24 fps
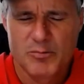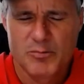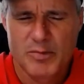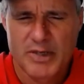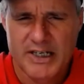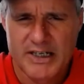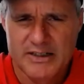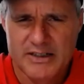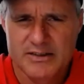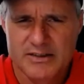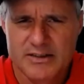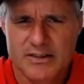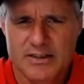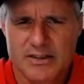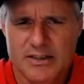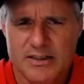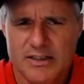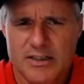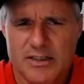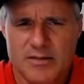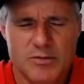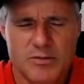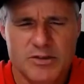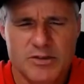Pain's going to
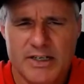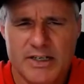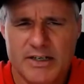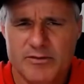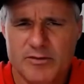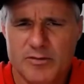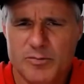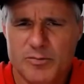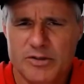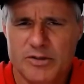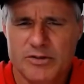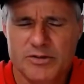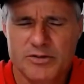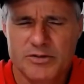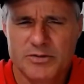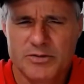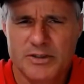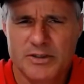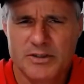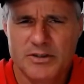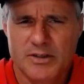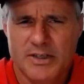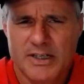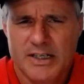come, but you have to push through
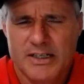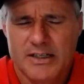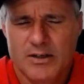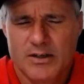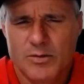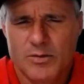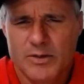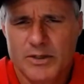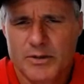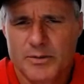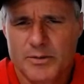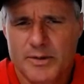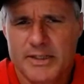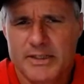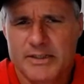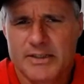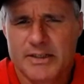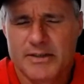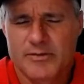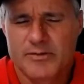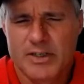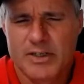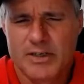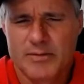it. You can't quit a race
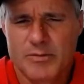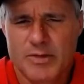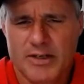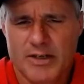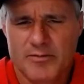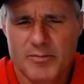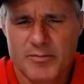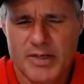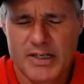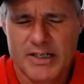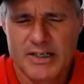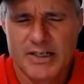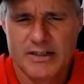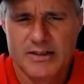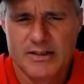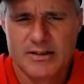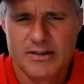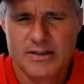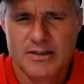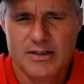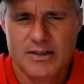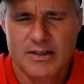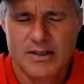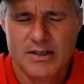every time you have pain.
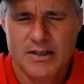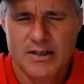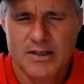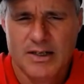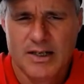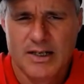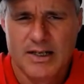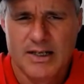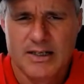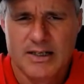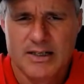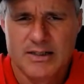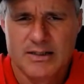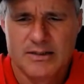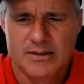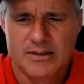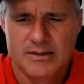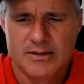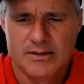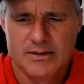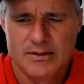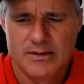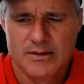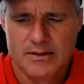
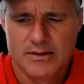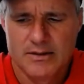And